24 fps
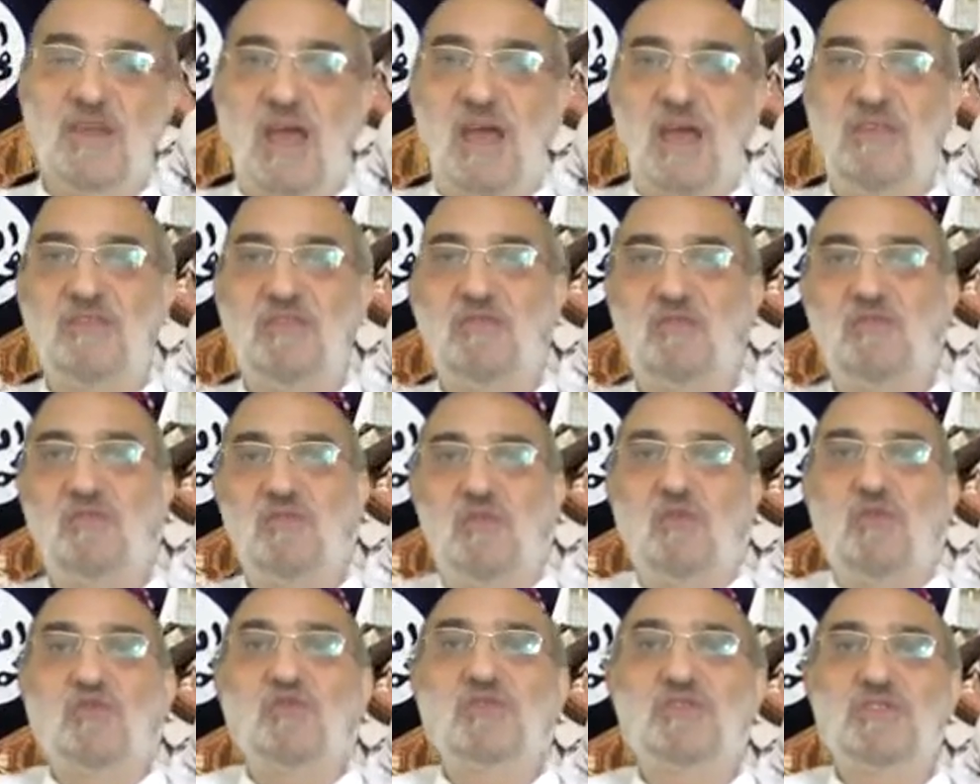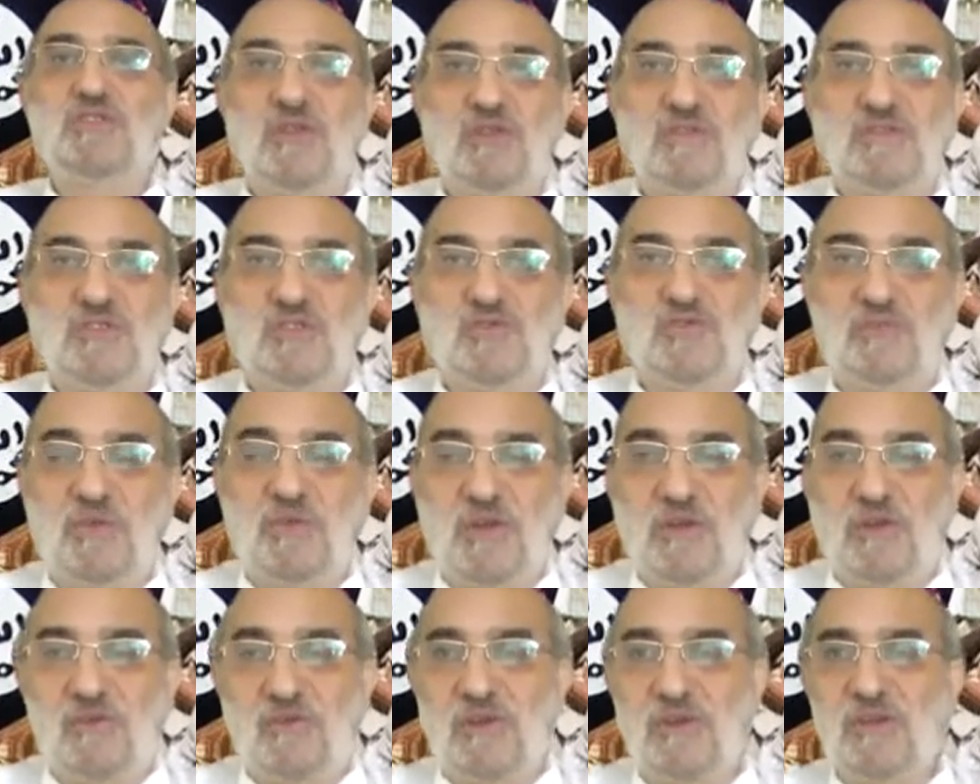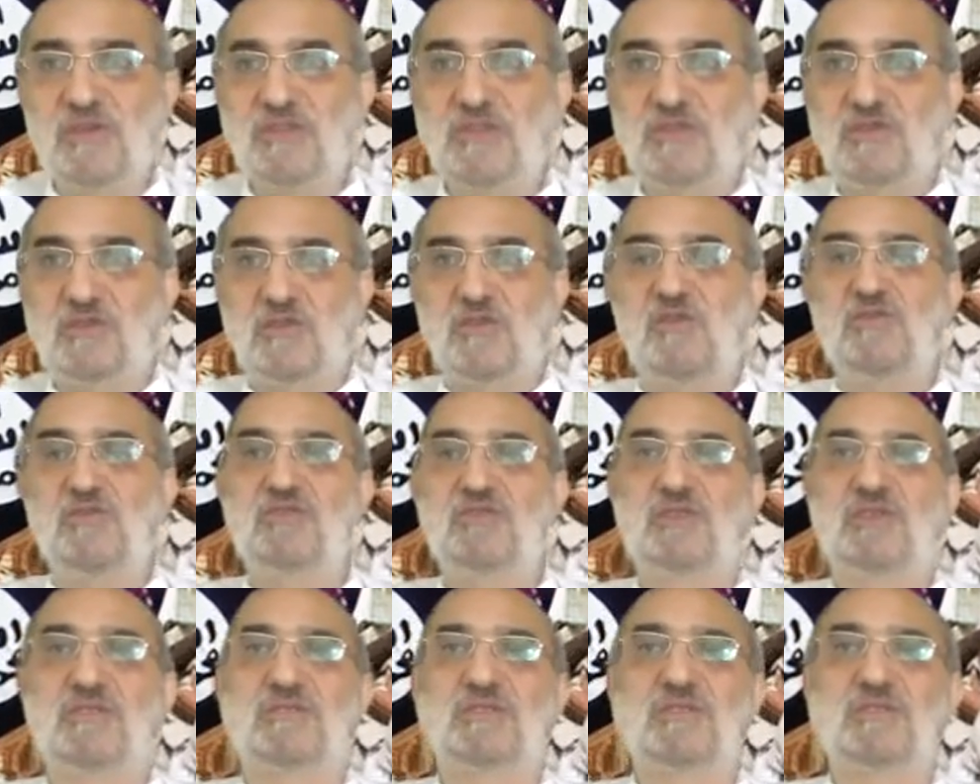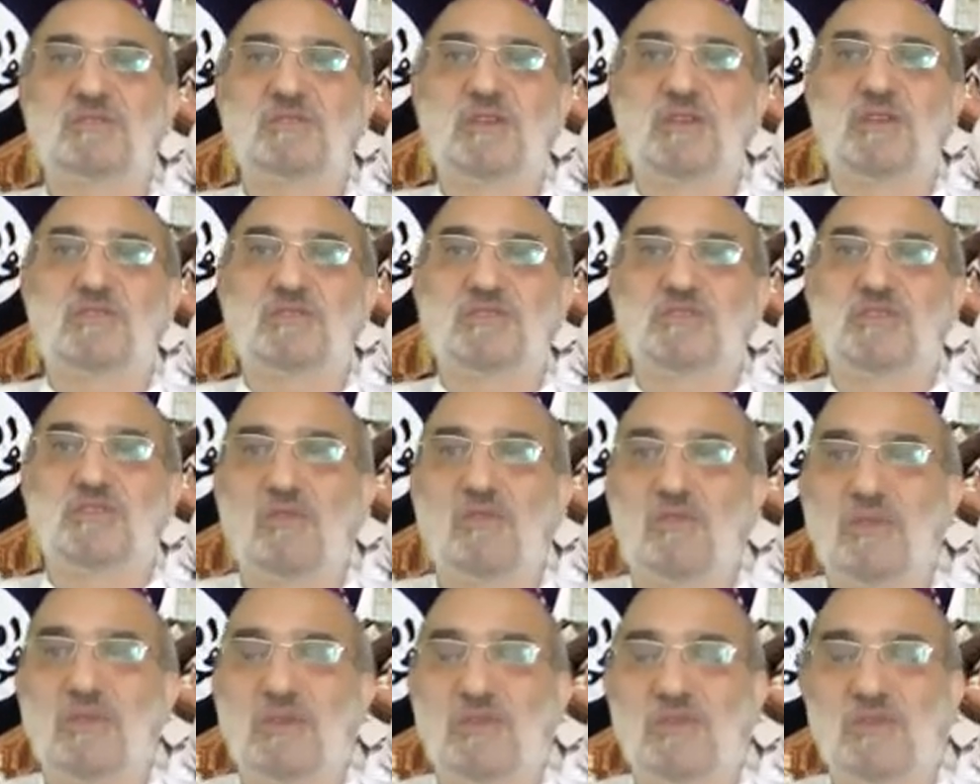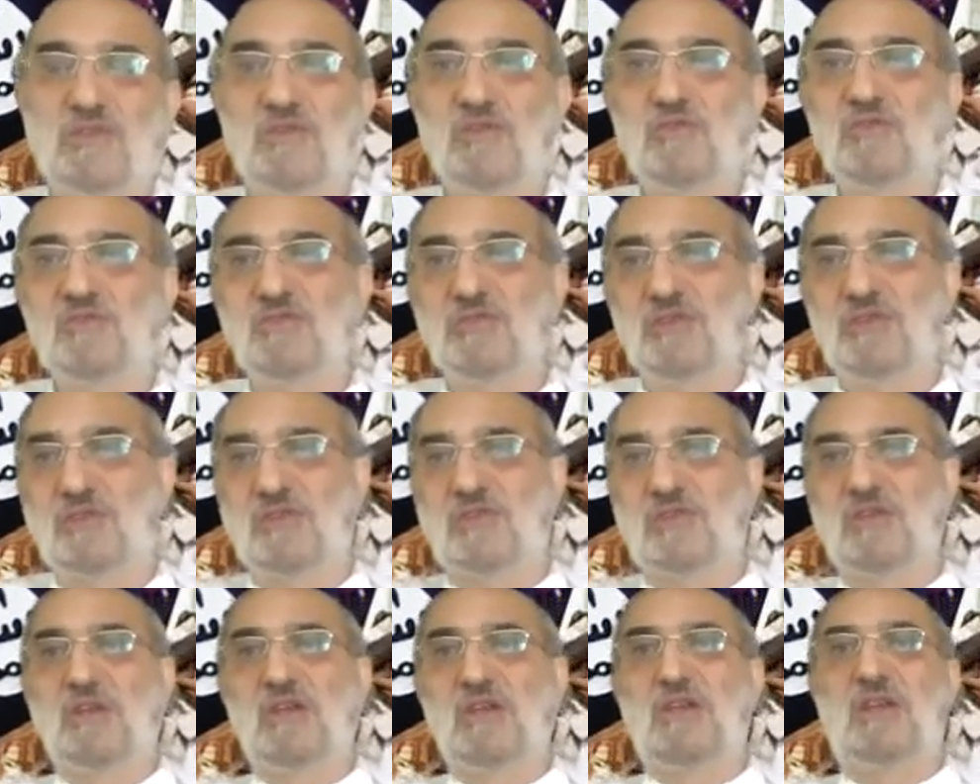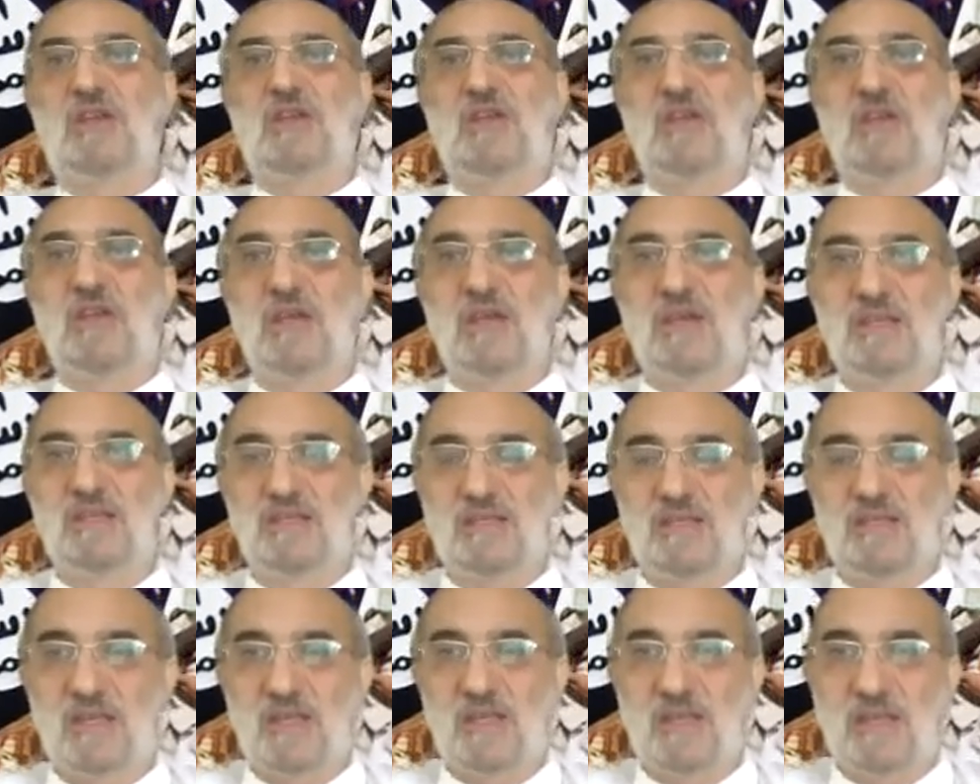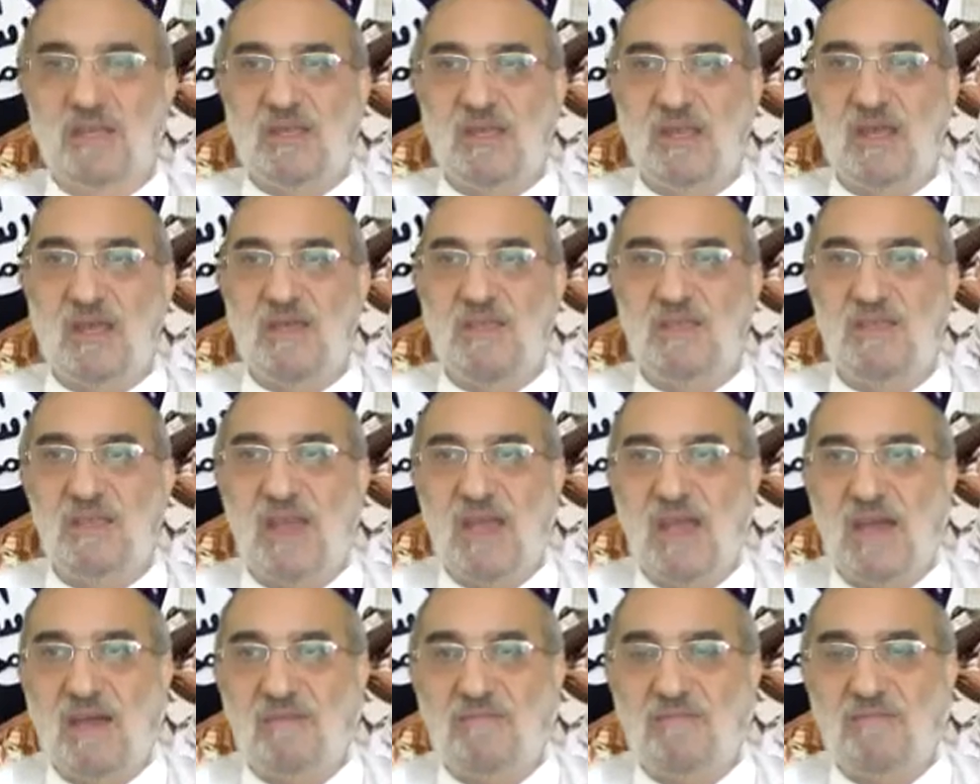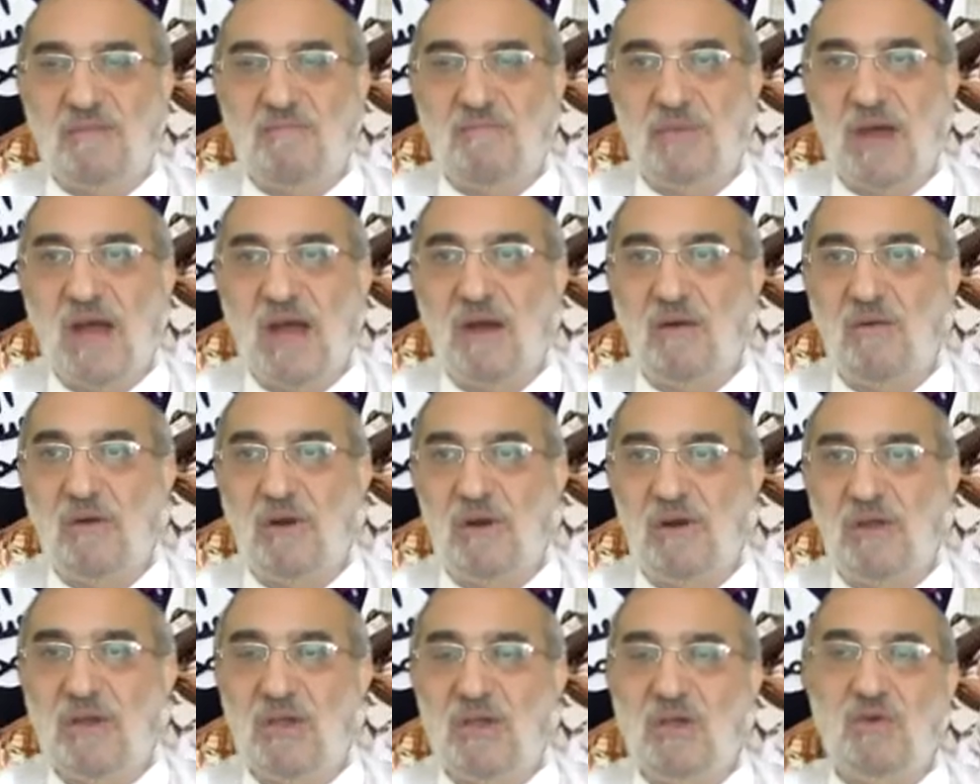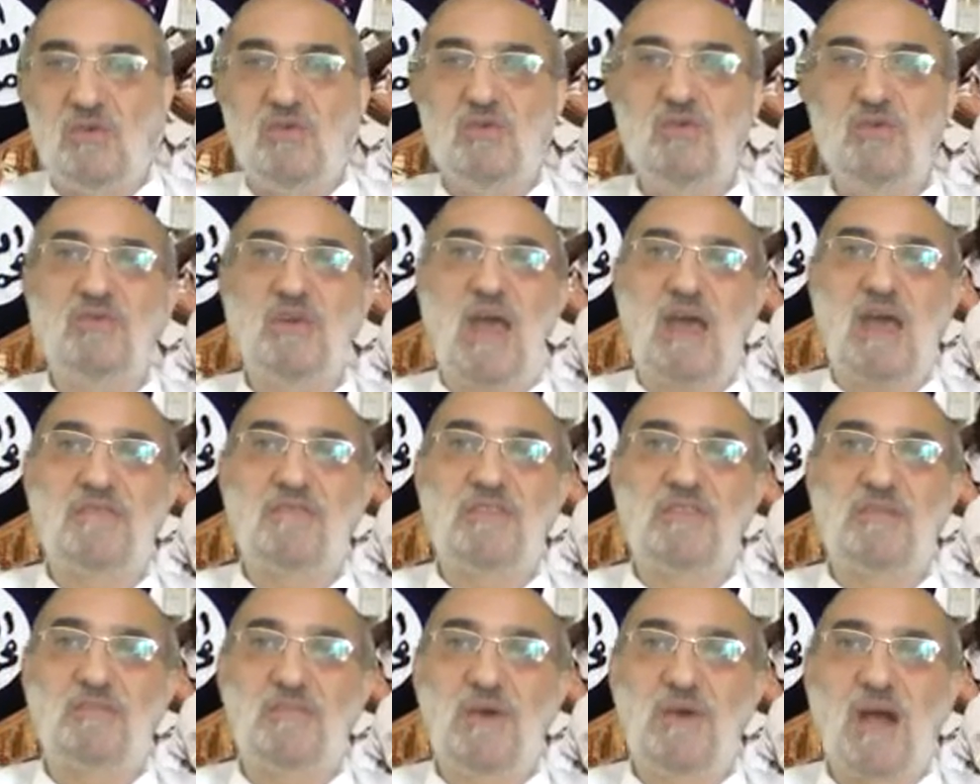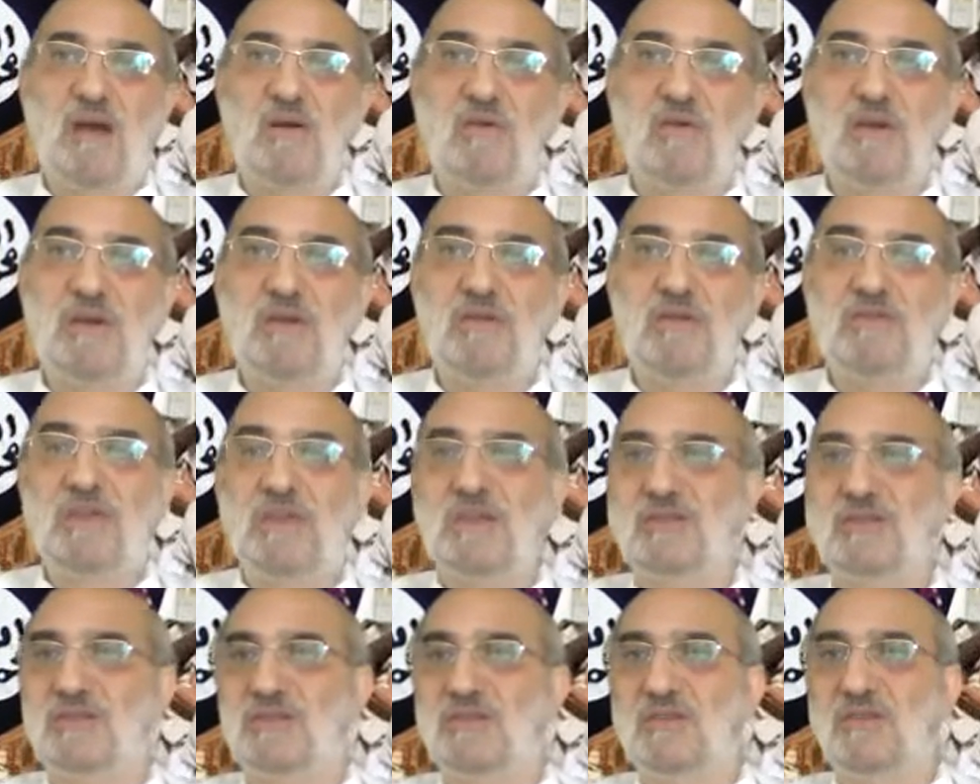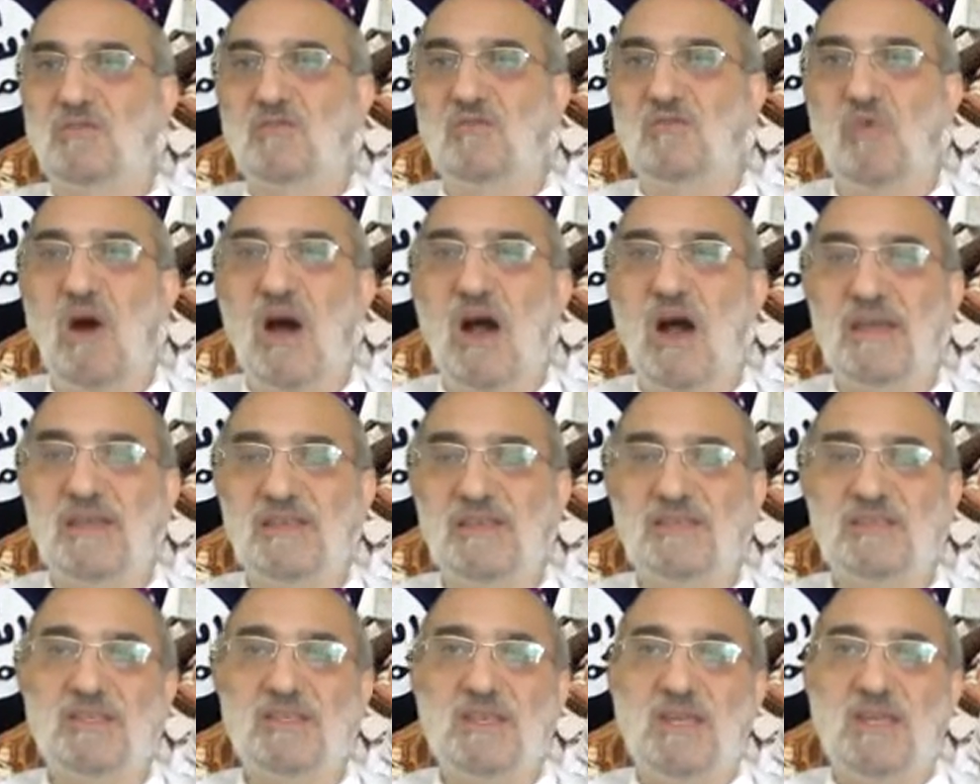And whose are superiors? Those are controlling. Those are they have the power. Who have the power? That whites.